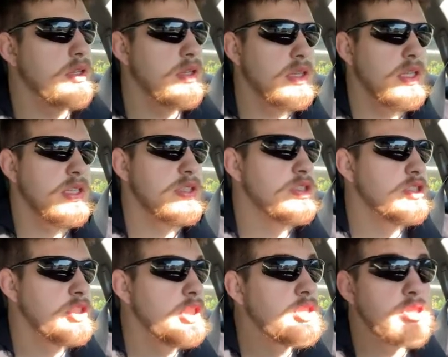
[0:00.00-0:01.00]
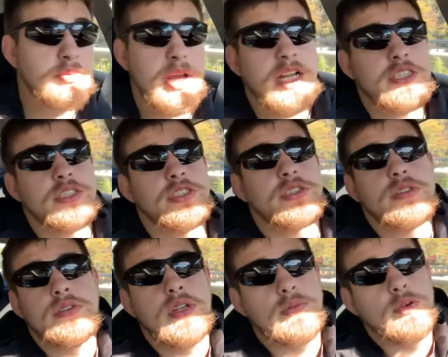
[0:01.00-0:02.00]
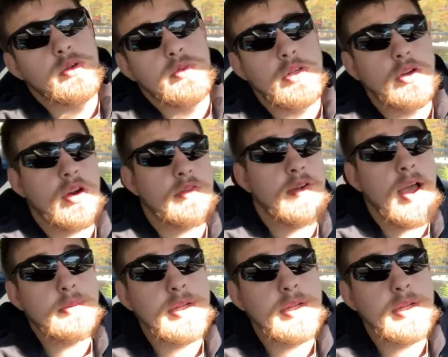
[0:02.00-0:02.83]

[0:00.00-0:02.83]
These jiu-jitsu matches, we're going to be doing our 5